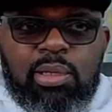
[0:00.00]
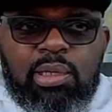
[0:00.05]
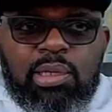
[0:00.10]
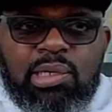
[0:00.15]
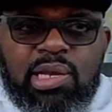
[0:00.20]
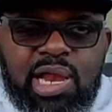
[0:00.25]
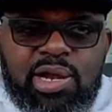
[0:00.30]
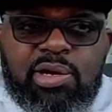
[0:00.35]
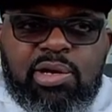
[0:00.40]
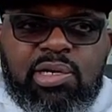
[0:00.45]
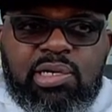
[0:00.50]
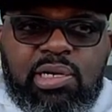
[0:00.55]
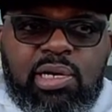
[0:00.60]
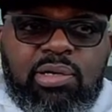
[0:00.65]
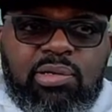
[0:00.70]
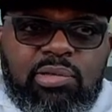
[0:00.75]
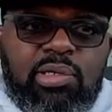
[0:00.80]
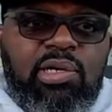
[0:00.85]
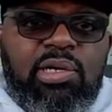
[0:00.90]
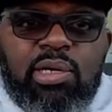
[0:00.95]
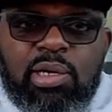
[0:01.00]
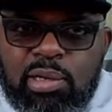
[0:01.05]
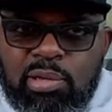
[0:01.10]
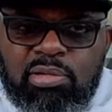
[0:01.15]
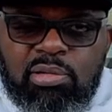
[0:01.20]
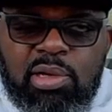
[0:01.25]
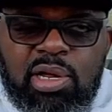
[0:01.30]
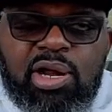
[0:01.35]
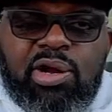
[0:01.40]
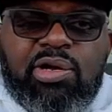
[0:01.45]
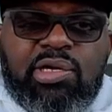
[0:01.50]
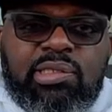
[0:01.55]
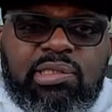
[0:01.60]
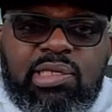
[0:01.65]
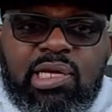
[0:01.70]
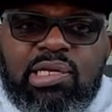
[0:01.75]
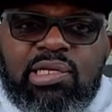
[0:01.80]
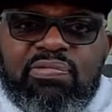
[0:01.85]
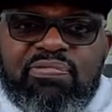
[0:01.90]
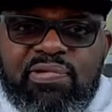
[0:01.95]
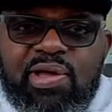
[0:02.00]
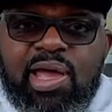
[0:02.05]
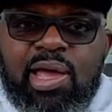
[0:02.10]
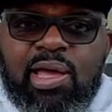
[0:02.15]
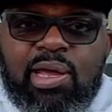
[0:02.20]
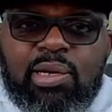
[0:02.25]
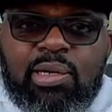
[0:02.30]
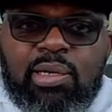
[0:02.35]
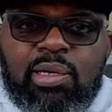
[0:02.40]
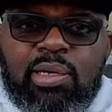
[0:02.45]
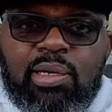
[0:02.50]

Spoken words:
letting her know everything's fine.